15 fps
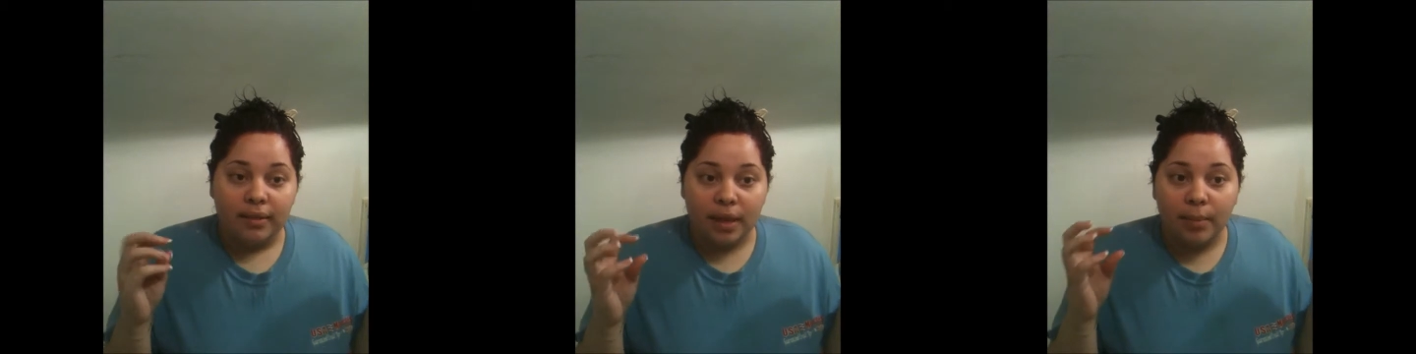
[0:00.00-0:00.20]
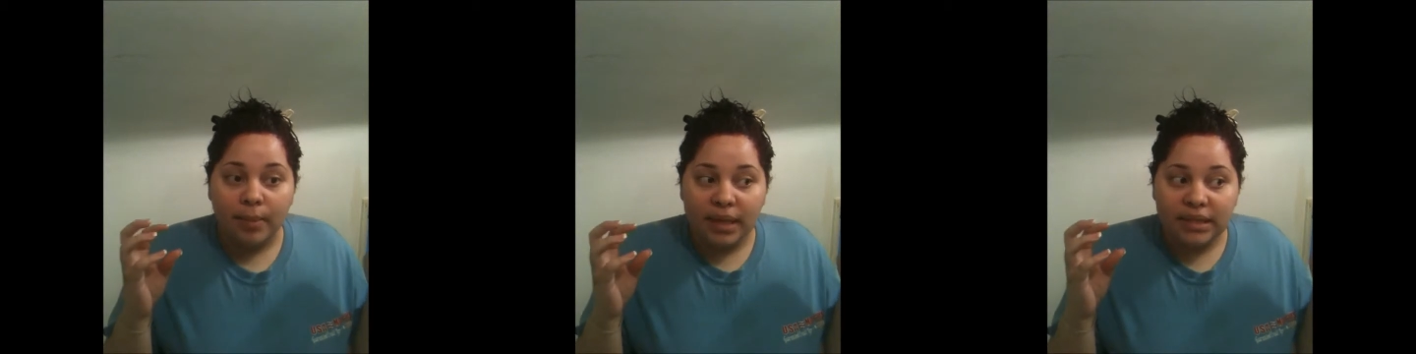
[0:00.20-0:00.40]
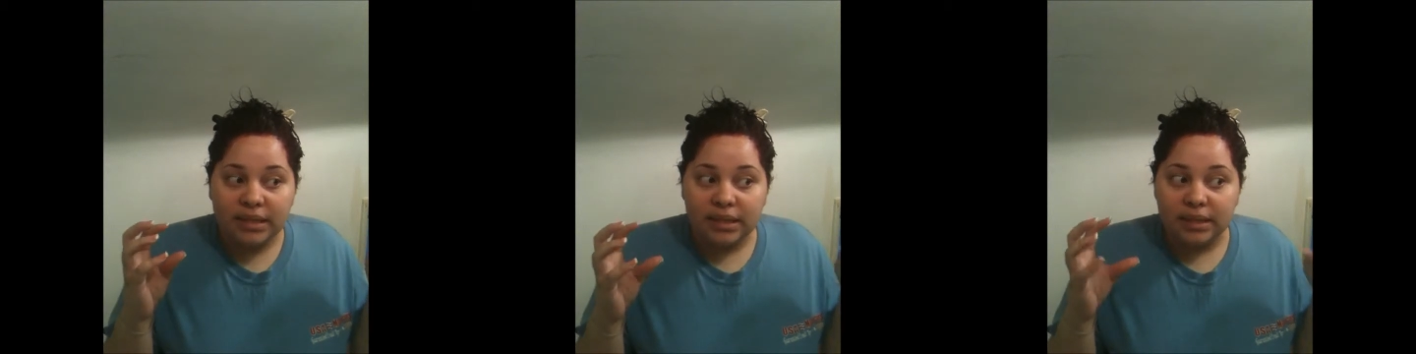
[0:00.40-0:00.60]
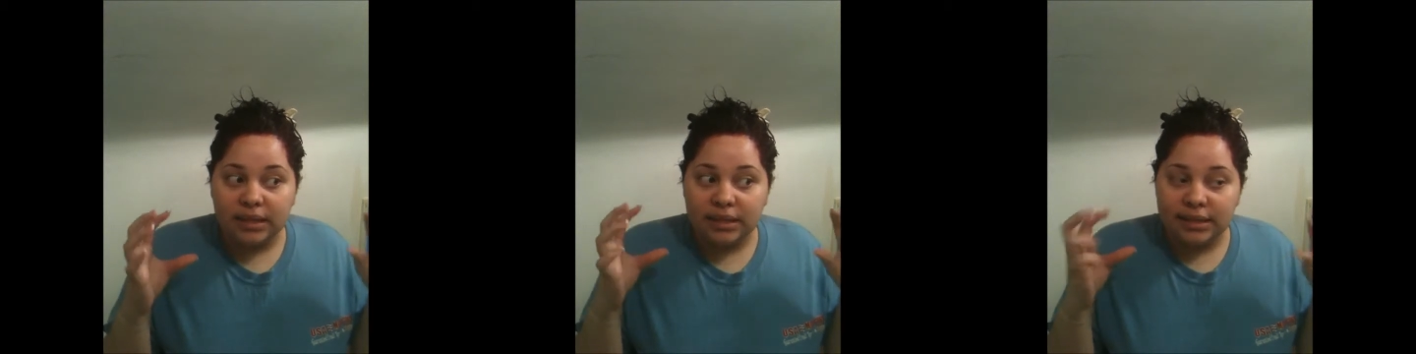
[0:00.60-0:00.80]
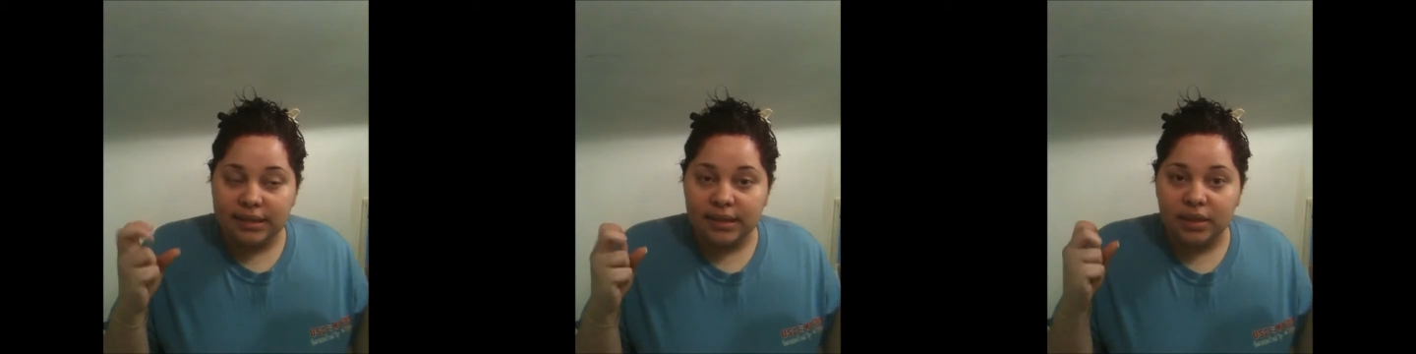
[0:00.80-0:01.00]
That
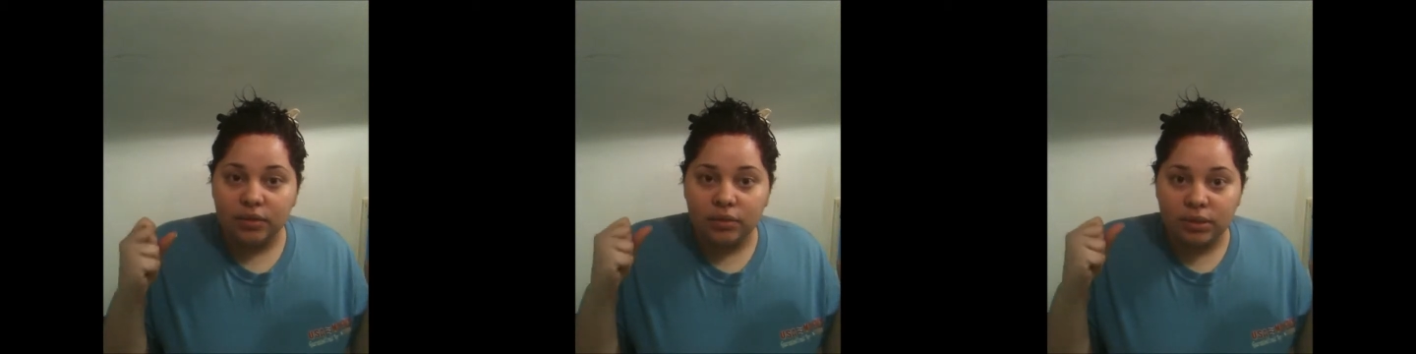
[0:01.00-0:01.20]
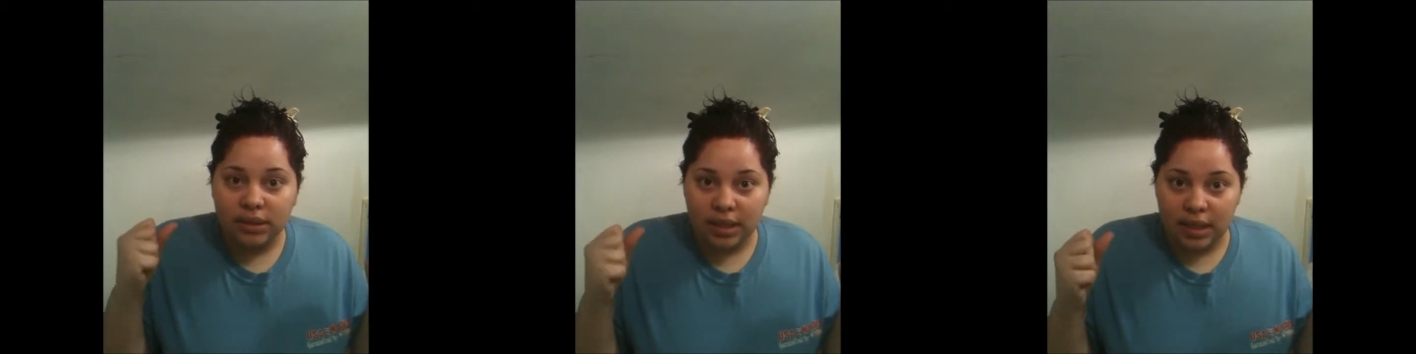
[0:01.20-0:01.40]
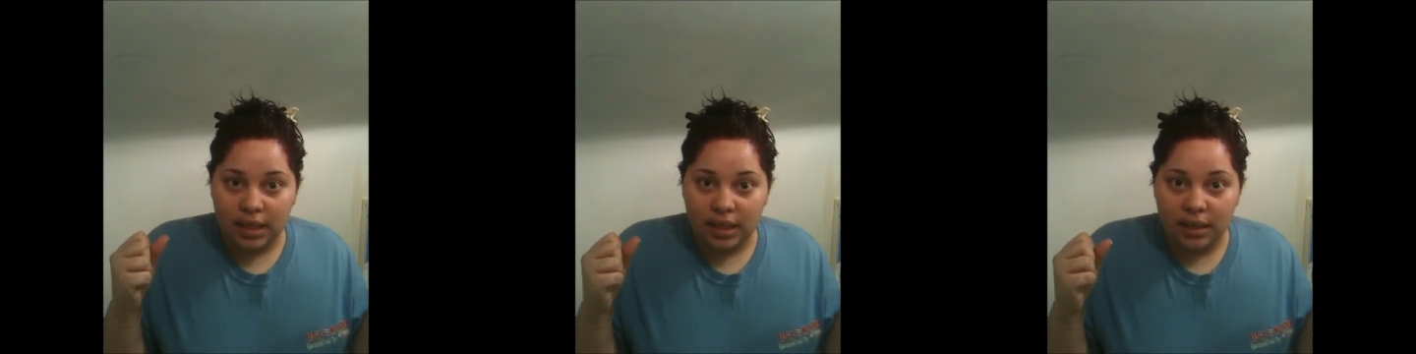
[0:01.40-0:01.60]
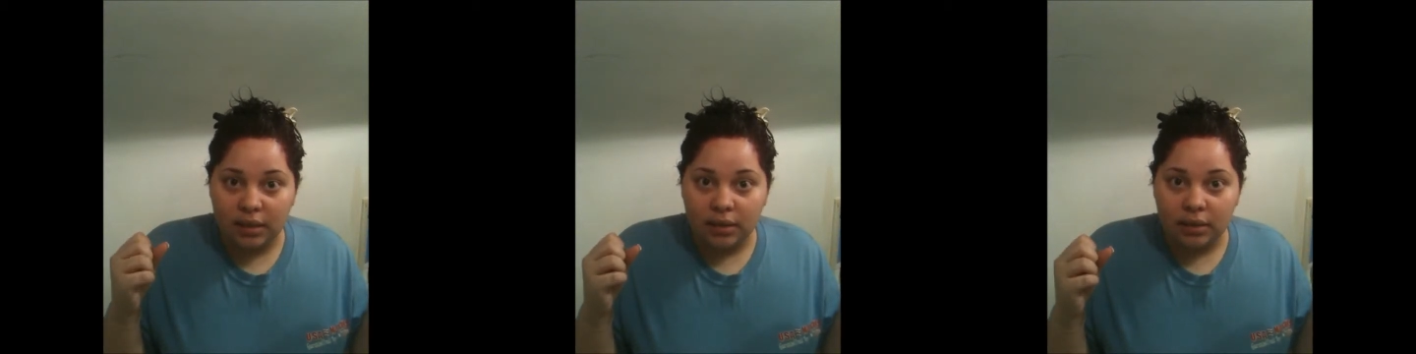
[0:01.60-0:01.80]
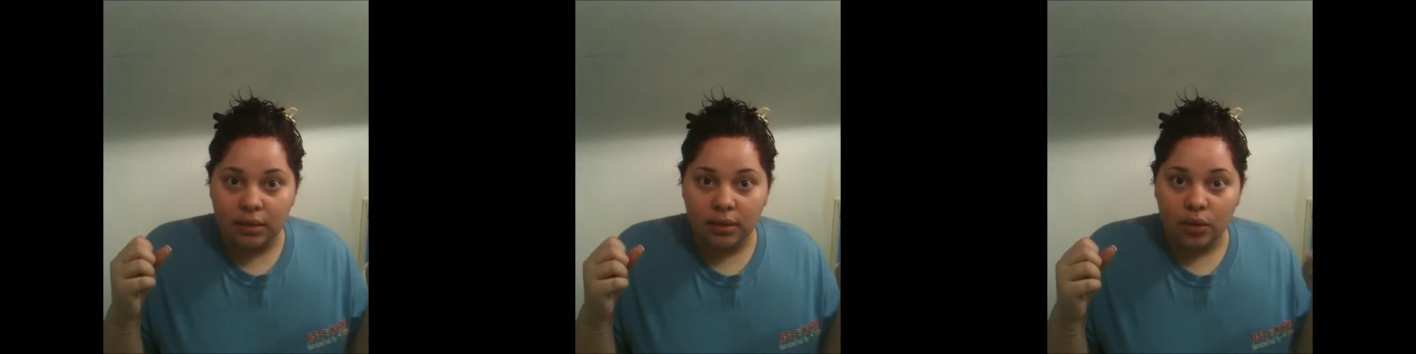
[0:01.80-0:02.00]
basically seals
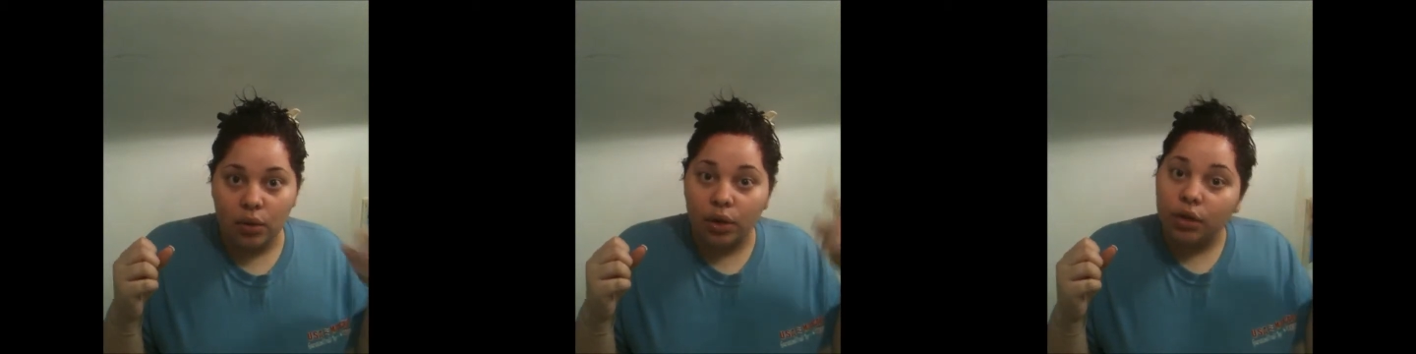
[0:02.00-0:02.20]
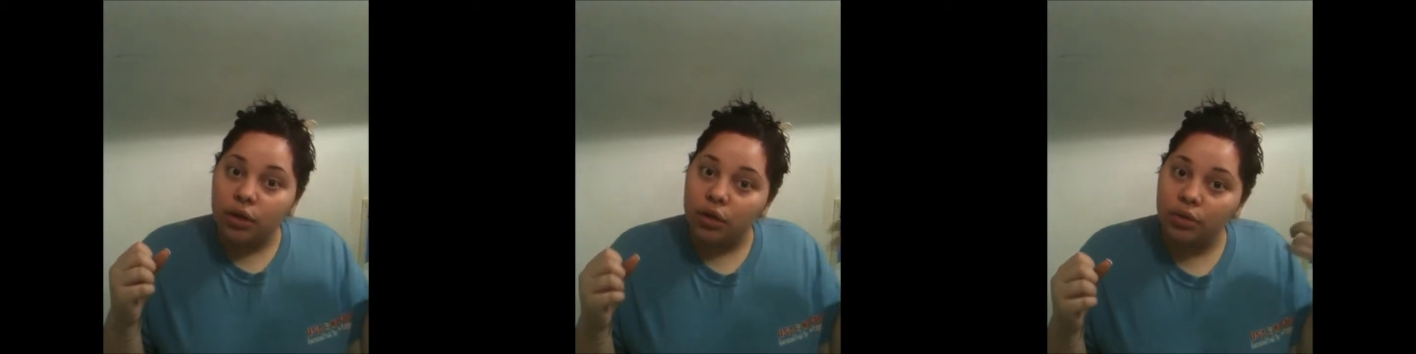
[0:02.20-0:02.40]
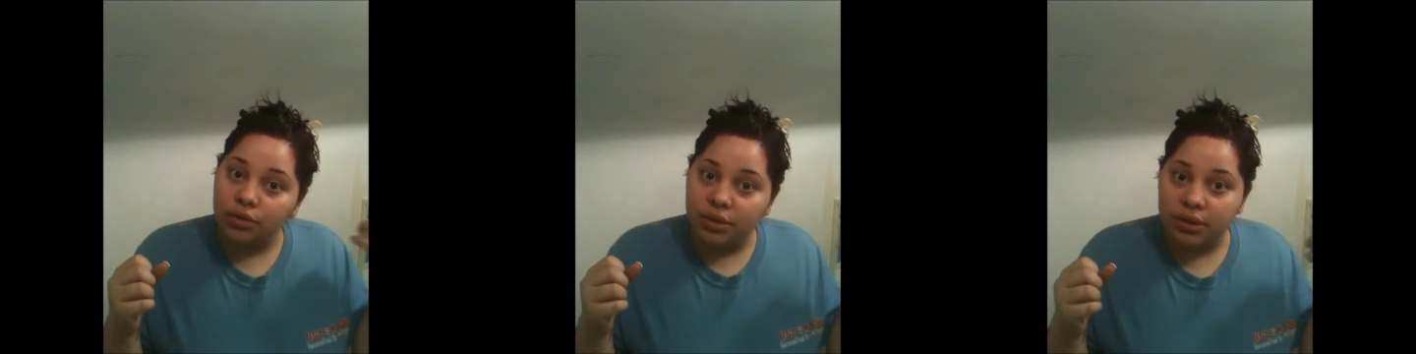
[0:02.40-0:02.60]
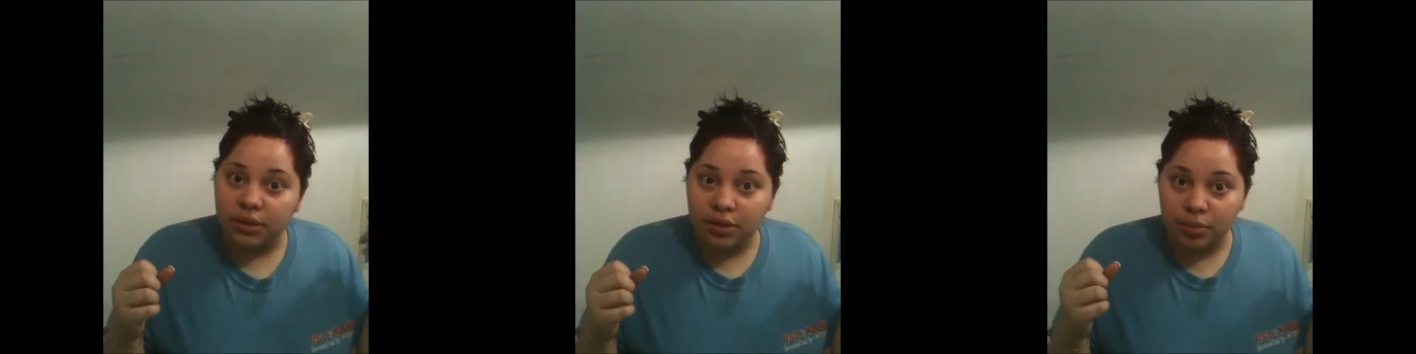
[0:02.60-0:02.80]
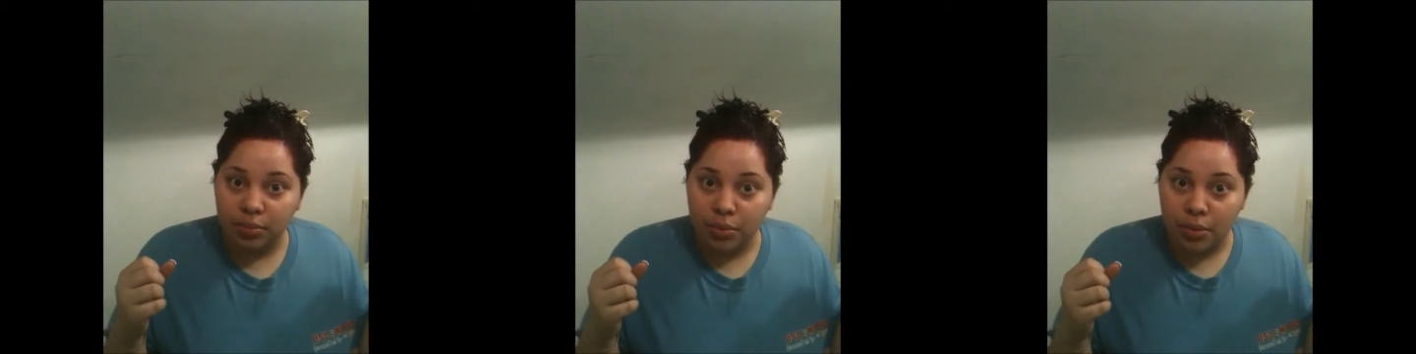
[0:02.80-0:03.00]
in or
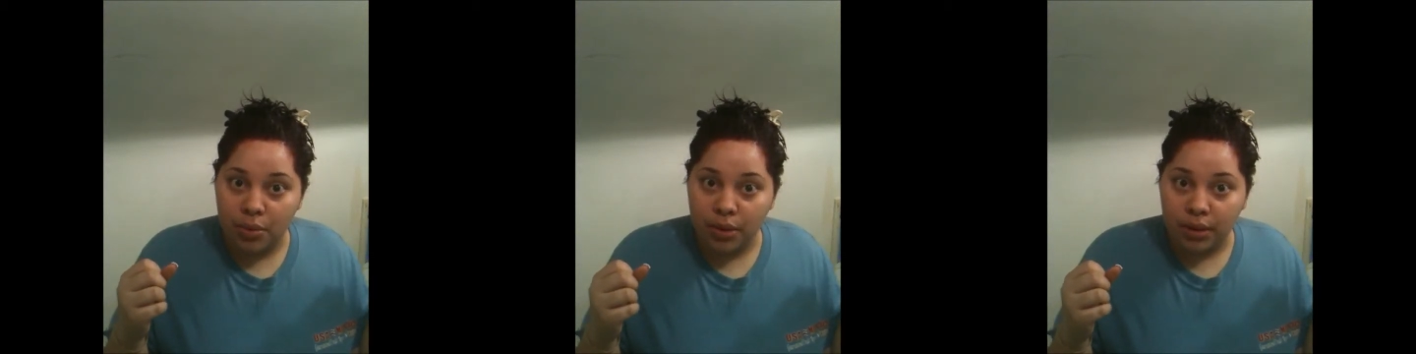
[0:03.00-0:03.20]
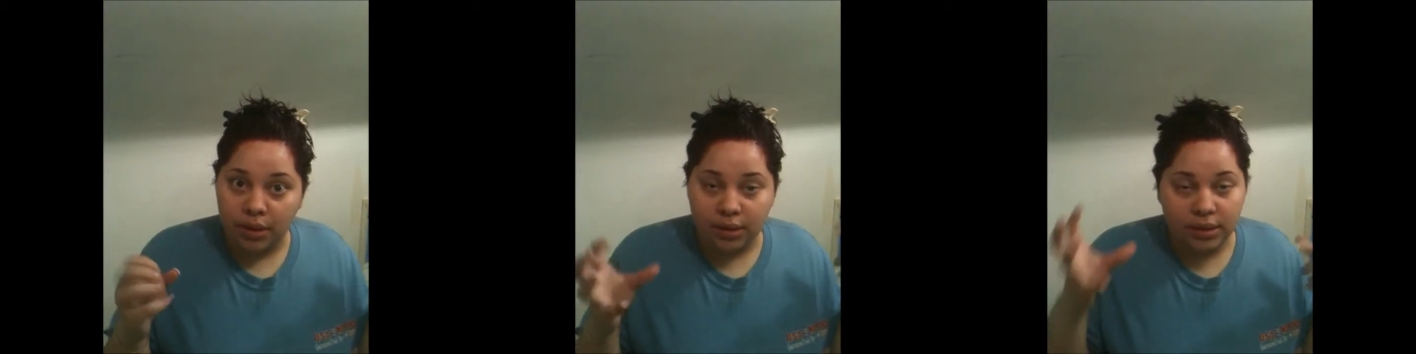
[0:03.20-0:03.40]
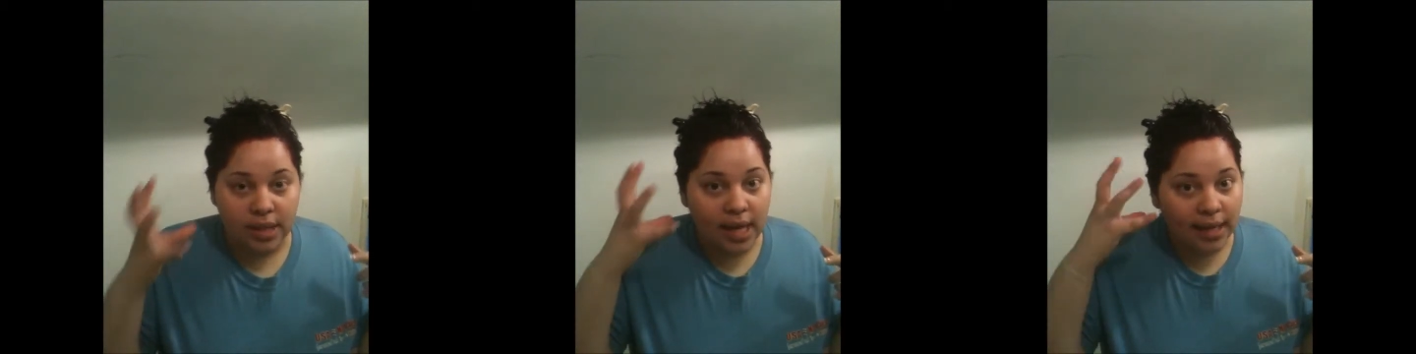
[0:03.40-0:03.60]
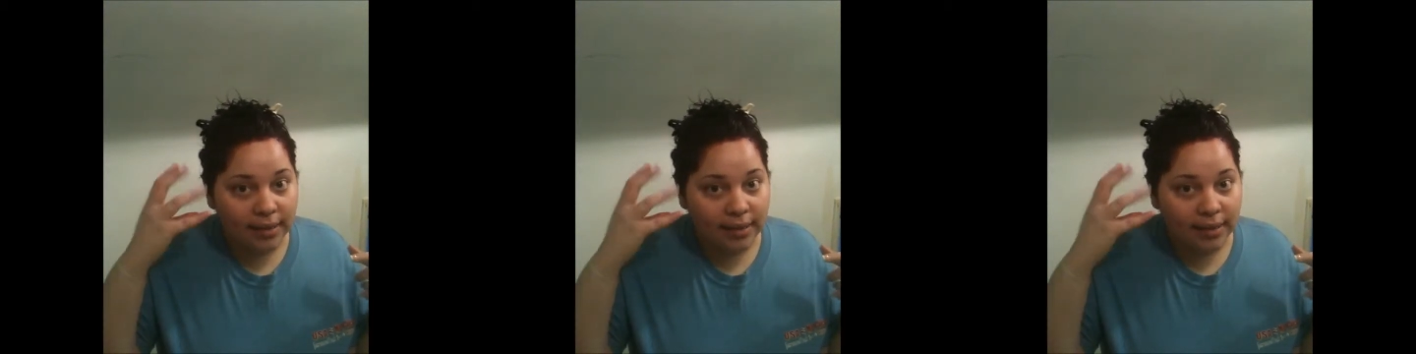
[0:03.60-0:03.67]
closes the pores,